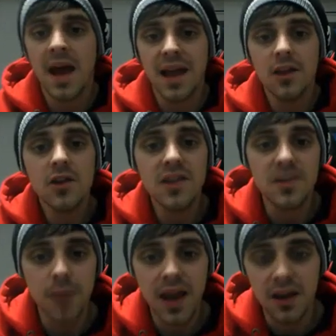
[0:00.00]
And look at these
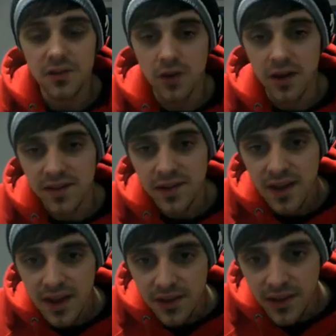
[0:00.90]
payouts, guys.
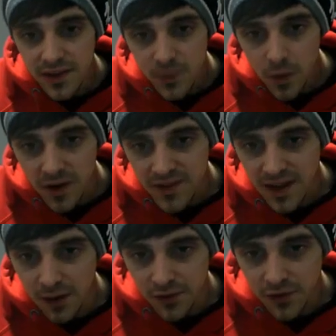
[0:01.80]
This works
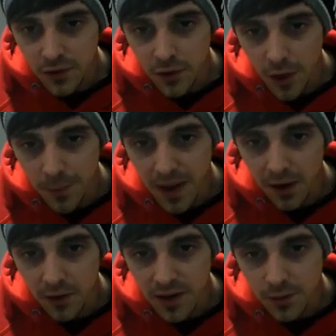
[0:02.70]
out to
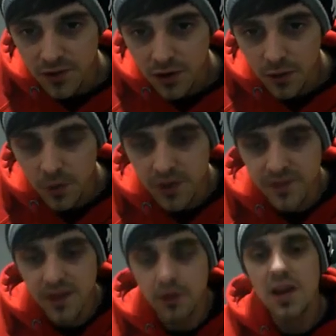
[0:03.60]
about, let me try and work
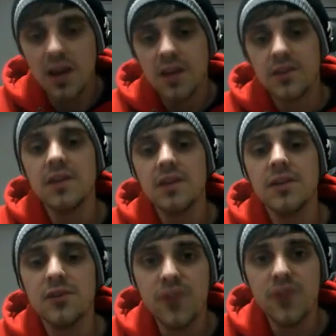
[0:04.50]
this out. So this
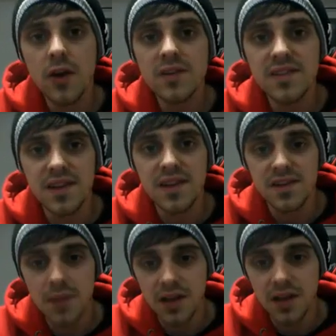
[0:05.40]
is
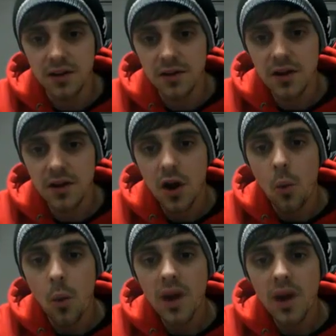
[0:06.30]

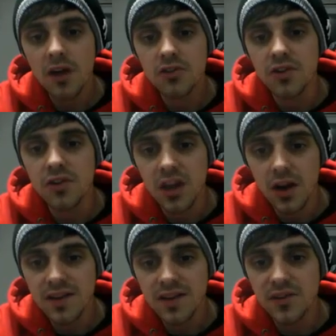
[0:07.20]

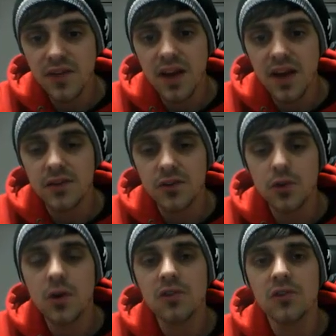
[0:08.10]

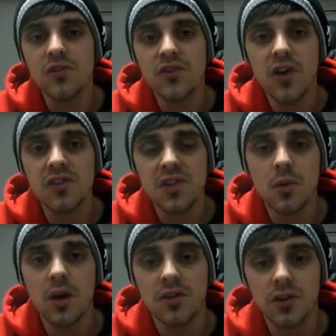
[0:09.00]

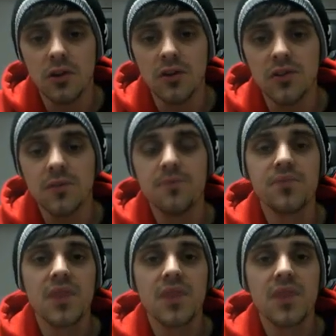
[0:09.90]
$36,190,231.